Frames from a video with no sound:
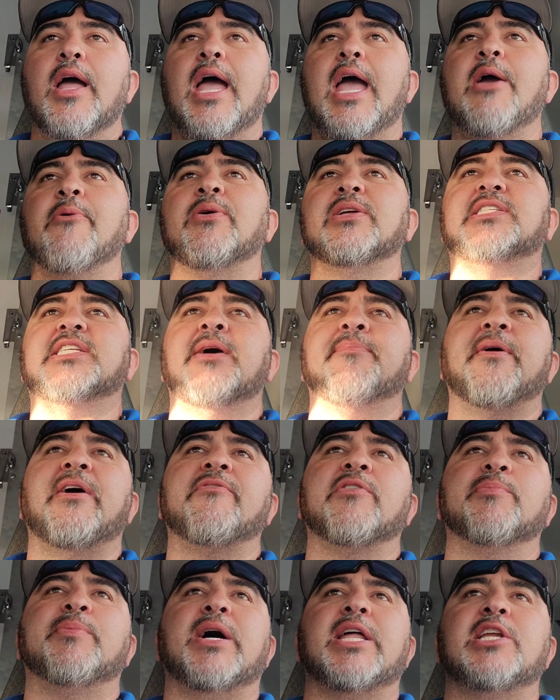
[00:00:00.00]
Hey, what's up,
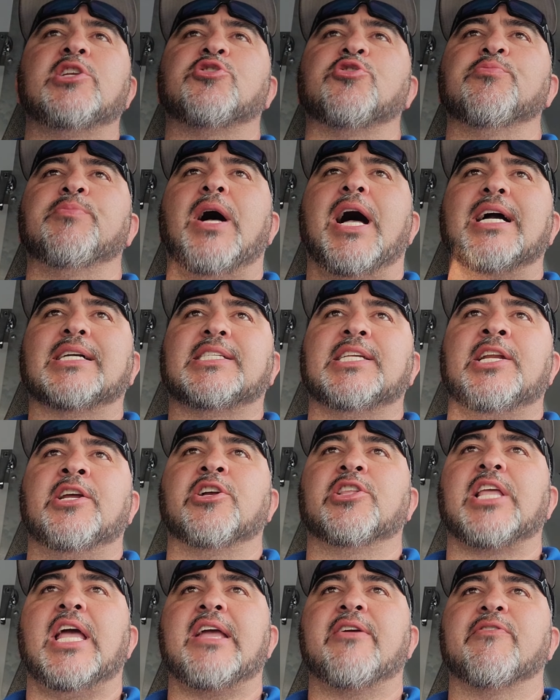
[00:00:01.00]
everybody? TRU Boxing
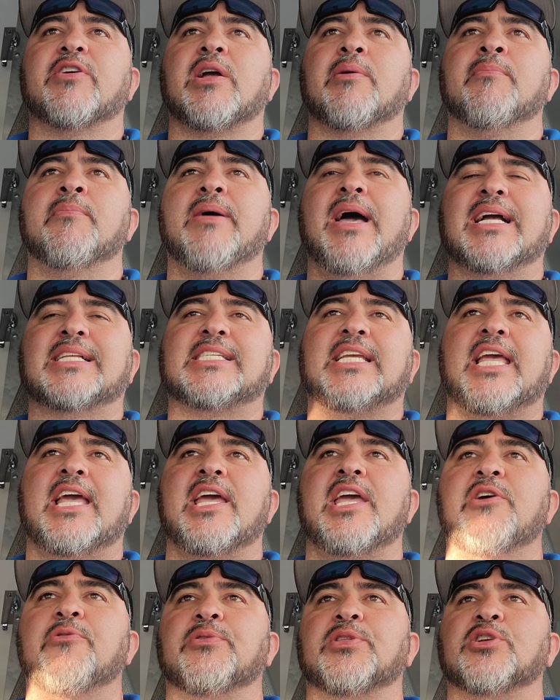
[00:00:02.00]
here. Thank you for coming back to Get
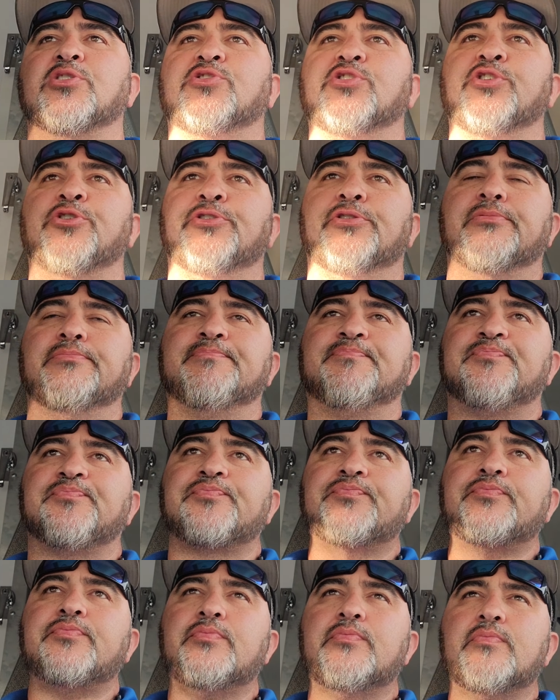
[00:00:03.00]
Hit with the Truth.
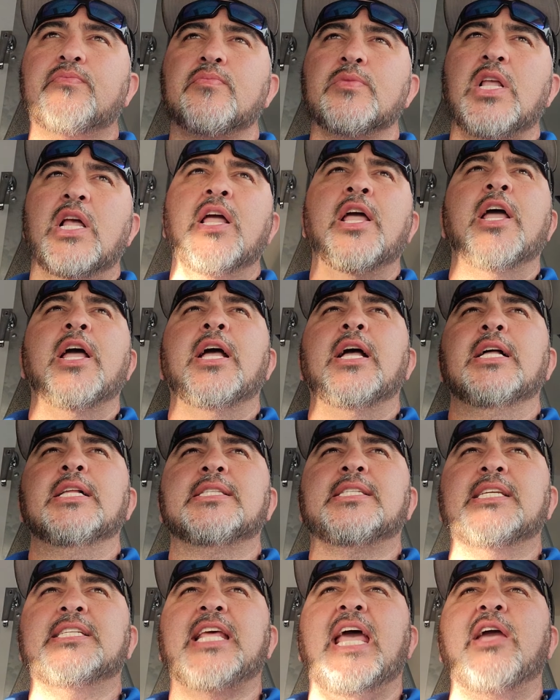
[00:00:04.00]

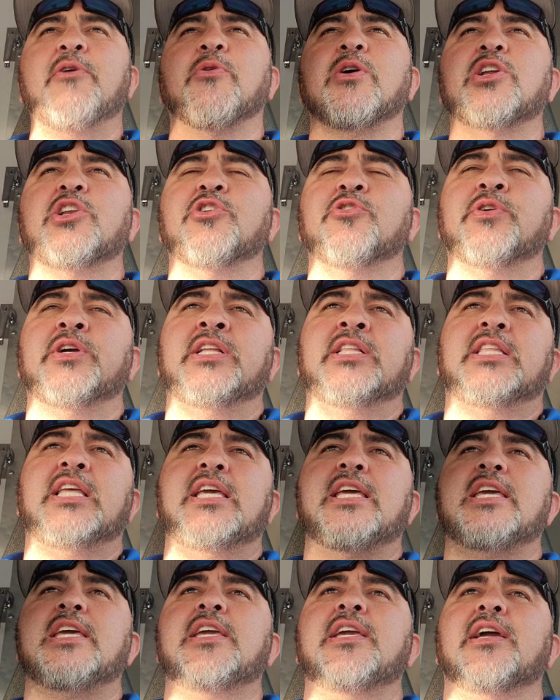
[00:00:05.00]
Today we're doing
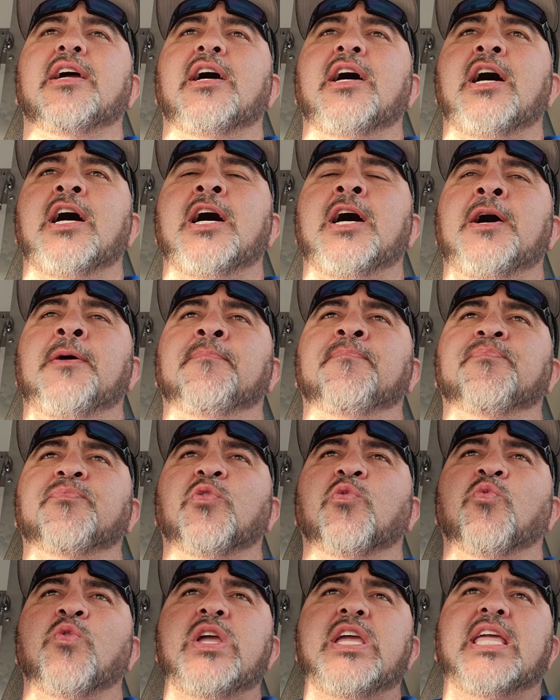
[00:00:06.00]
the um,
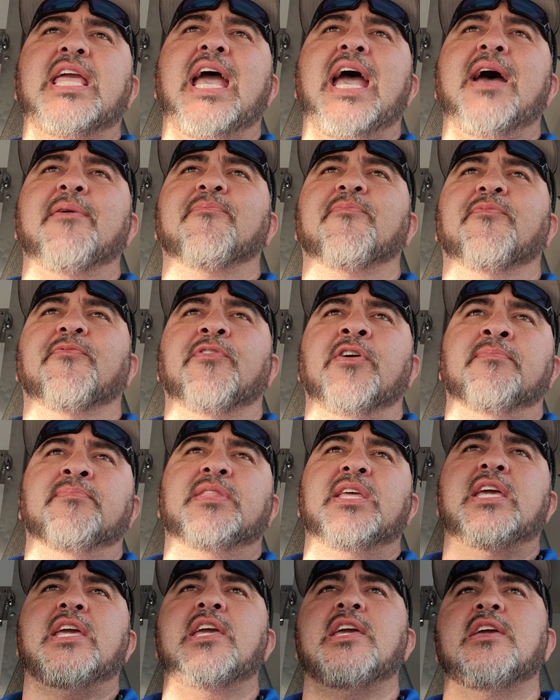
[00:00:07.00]
recap from
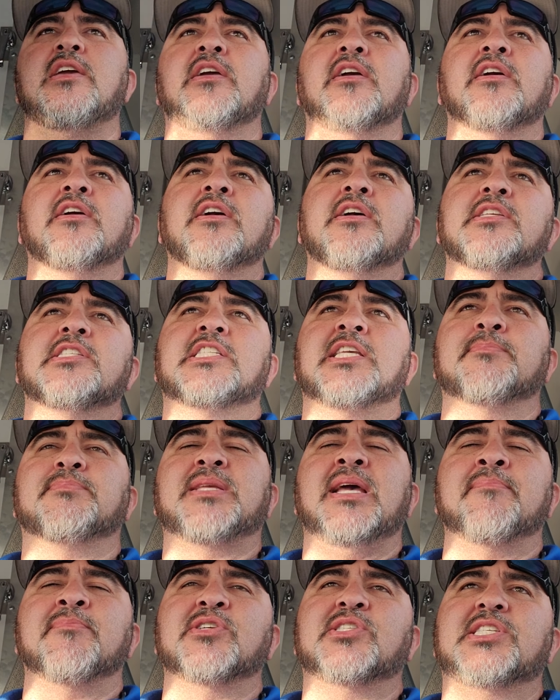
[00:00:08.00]
the
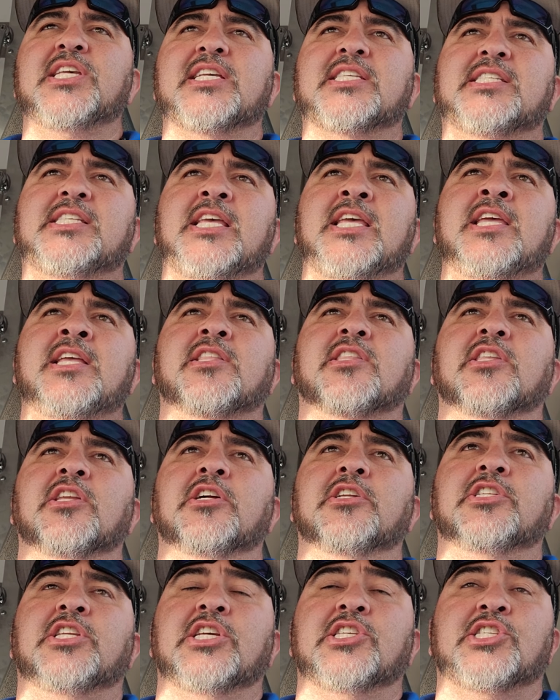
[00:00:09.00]
September 16th
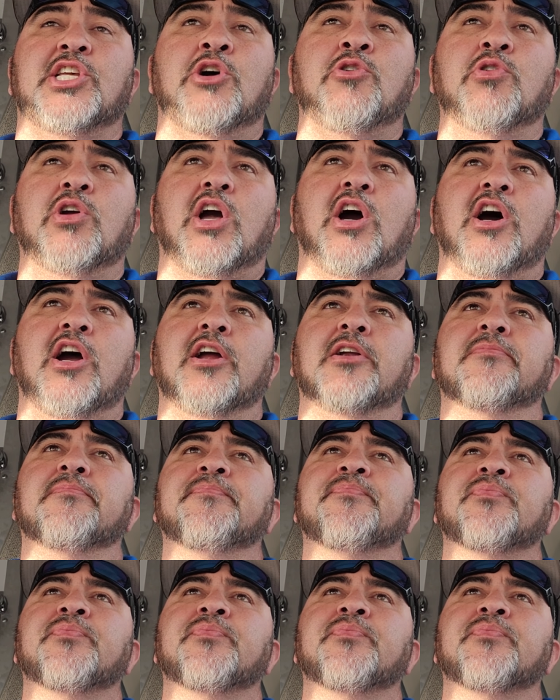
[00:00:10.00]
DAZN card